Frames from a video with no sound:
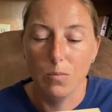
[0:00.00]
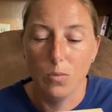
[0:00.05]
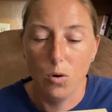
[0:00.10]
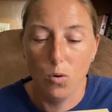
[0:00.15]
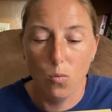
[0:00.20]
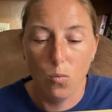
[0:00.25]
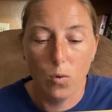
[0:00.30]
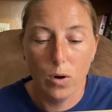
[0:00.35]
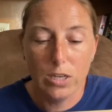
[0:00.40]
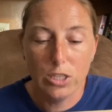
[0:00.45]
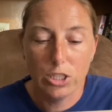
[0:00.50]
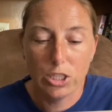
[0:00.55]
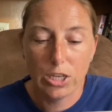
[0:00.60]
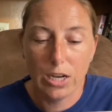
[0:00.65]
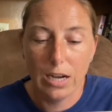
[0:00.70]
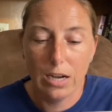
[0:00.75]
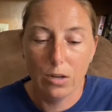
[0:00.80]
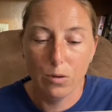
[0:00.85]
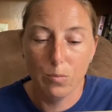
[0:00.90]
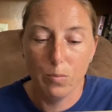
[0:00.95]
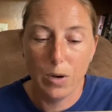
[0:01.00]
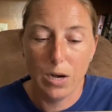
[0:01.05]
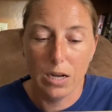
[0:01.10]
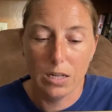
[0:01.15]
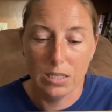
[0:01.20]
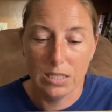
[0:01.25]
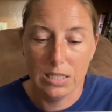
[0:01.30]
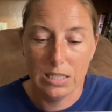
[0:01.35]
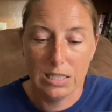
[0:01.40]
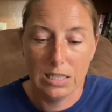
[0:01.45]
one-child
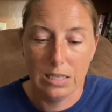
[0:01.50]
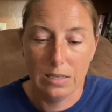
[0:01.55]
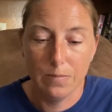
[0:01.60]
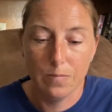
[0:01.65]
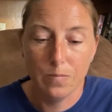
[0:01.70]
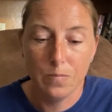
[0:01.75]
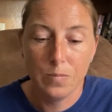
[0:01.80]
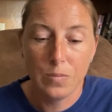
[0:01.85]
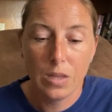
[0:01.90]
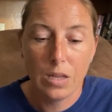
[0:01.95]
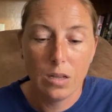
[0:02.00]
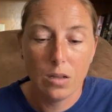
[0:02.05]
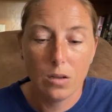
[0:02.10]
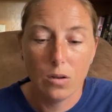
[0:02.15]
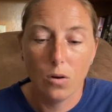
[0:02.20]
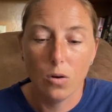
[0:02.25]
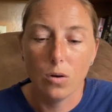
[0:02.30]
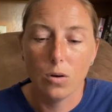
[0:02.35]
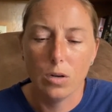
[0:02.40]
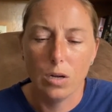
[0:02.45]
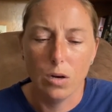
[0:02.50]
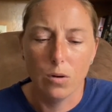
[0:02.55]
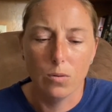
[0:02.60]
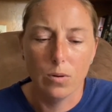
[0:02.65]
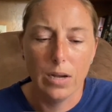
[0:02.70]
policy. Or no,